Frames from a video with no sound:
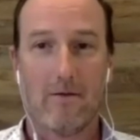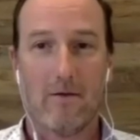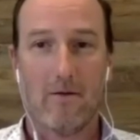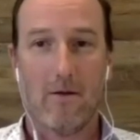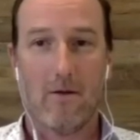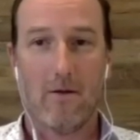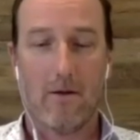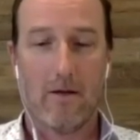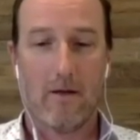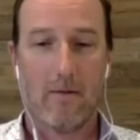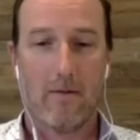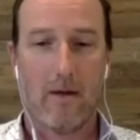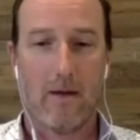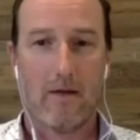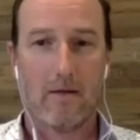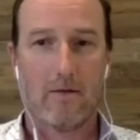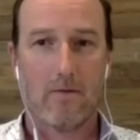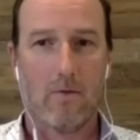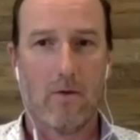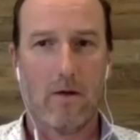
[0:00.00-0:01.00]
learning about
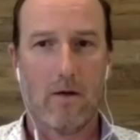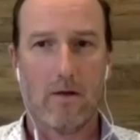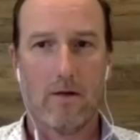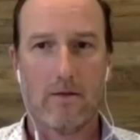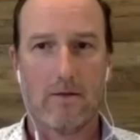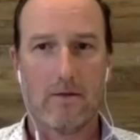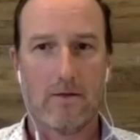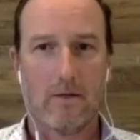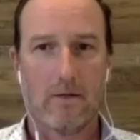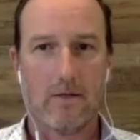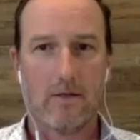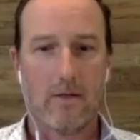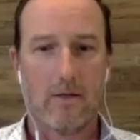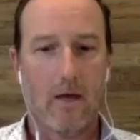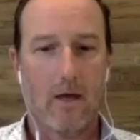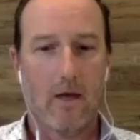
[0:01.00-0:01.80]
as well is just